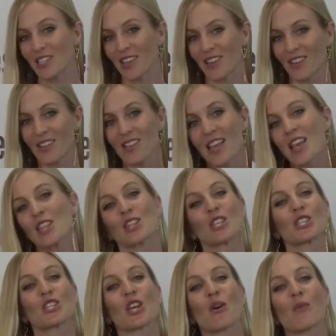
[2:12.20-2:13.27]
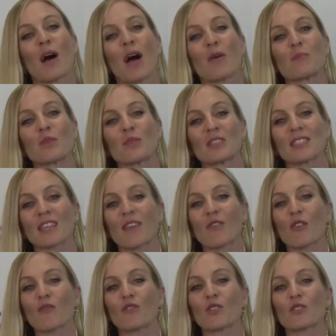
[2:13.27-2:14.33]
Channel, this show will help you
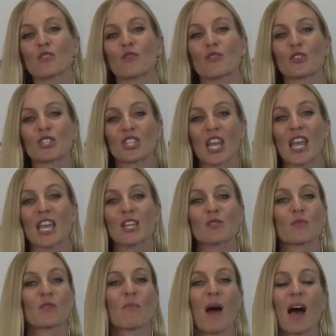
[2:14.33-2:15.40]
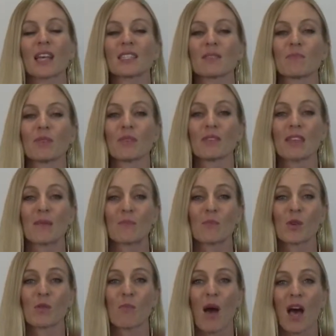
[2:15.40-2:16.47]
discover a future for change with possible
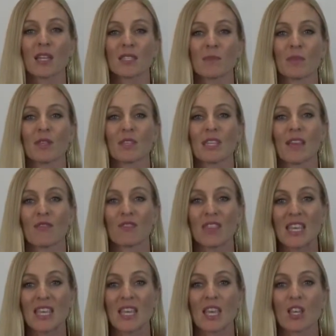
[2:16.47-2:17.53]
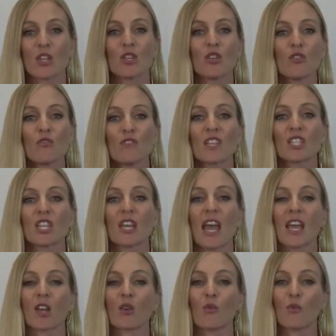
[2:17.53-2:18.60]
with possibility of thinking, new vision,
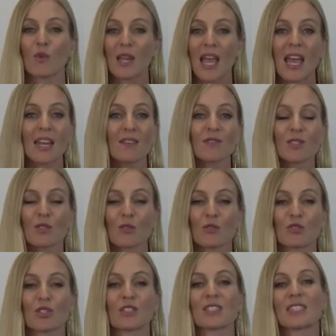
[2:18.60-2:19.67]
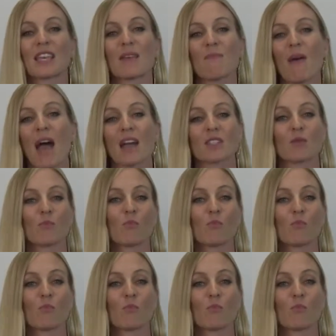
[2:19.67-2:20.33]
and creative solutions to impact a